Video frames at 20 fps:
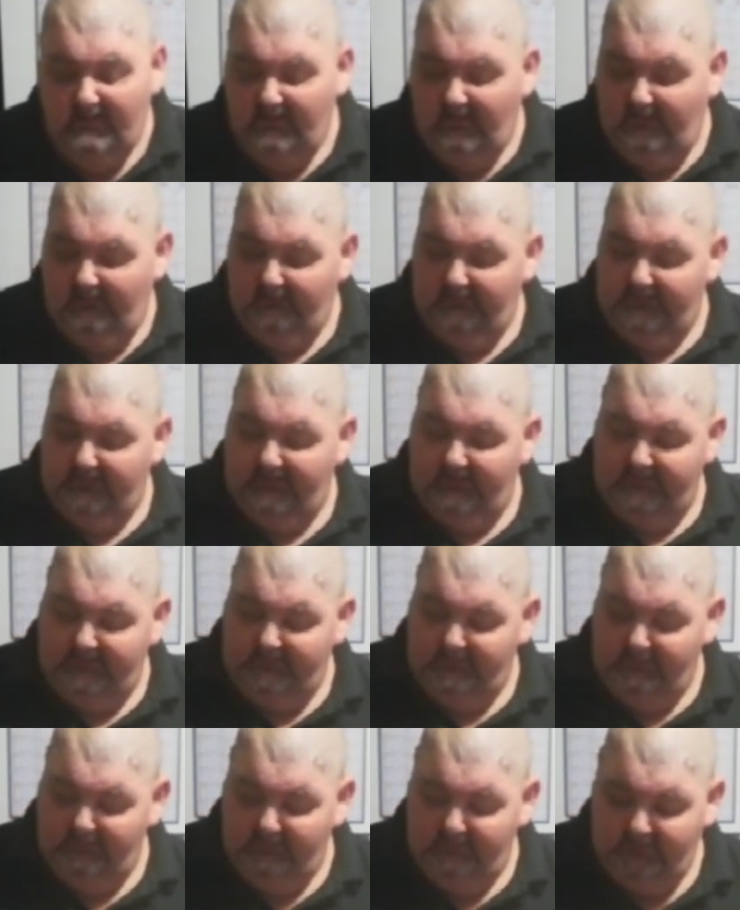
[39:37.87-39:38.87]
when I
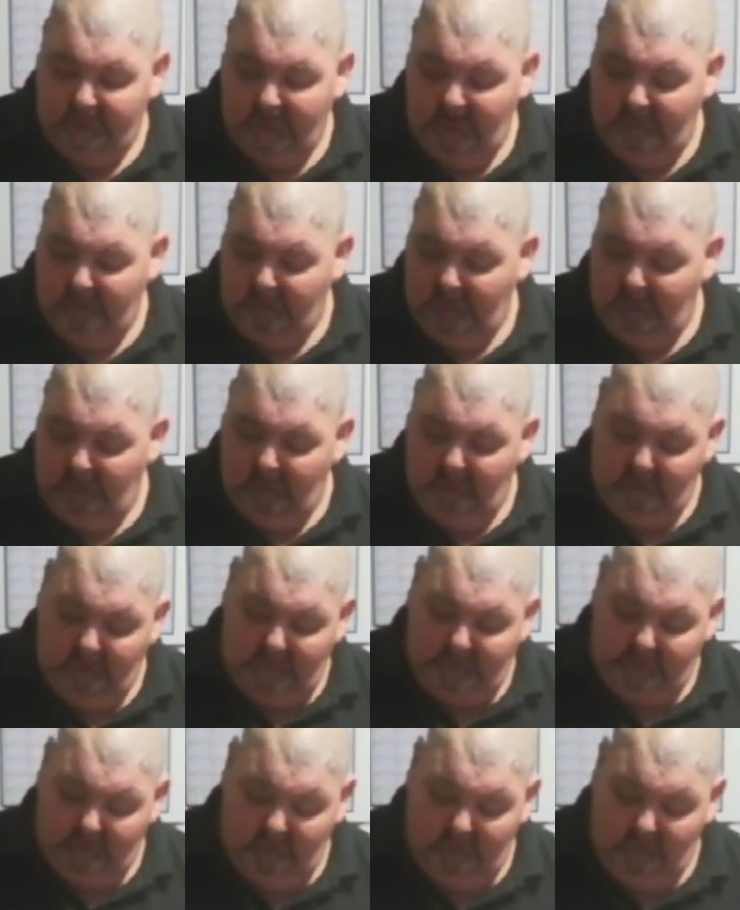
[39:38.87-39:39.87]
hear him come home, I
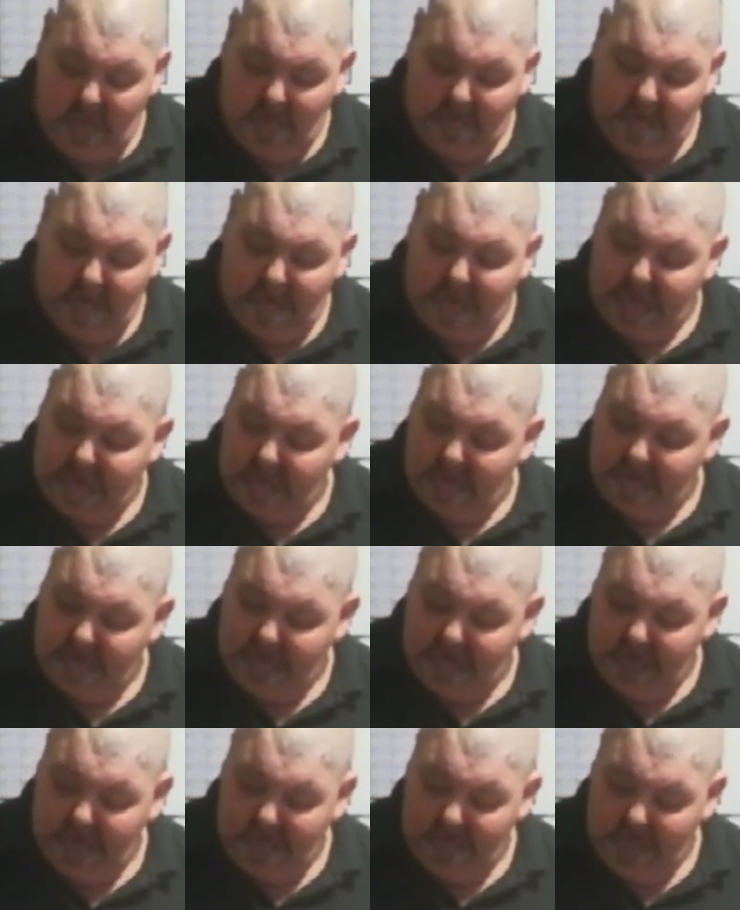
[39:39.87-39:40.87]
go over because you
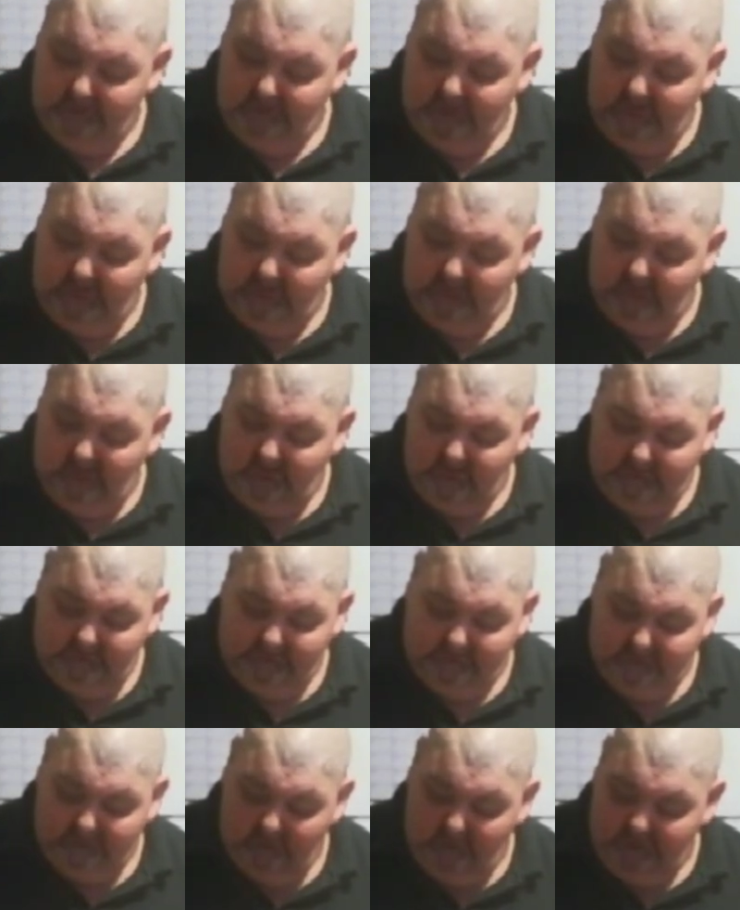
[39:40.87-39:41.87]
never know how long
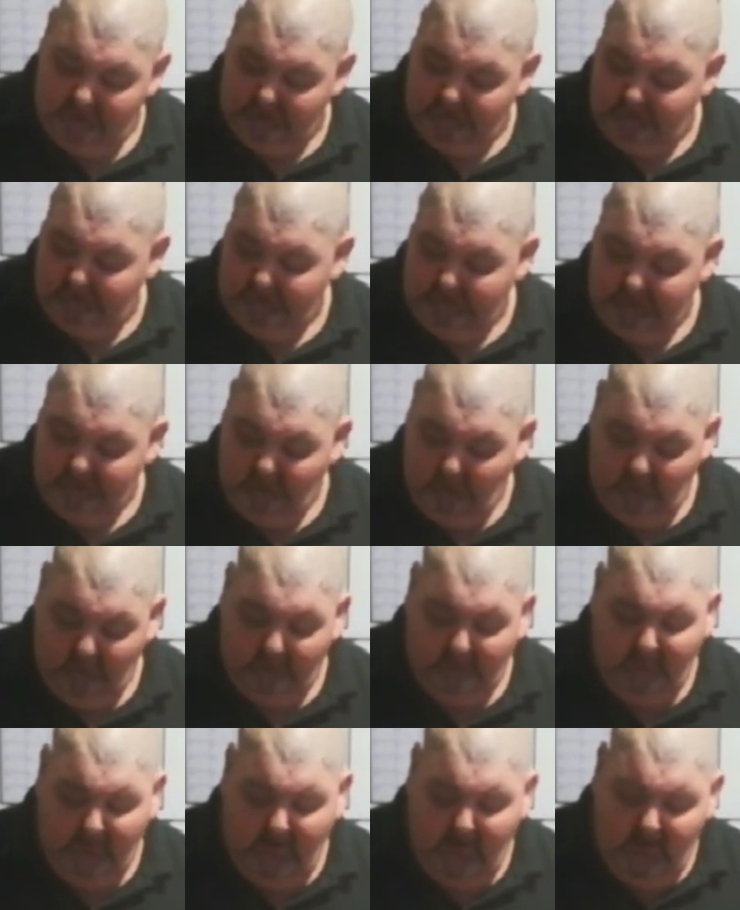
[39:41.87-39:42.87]
he's going to be
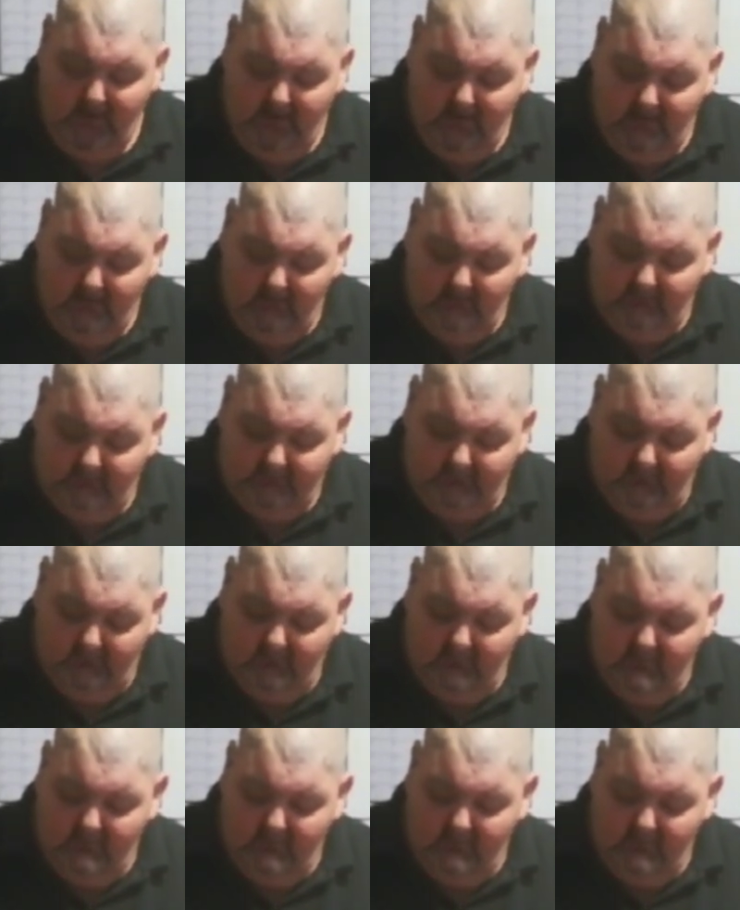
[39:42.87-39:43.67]
home. So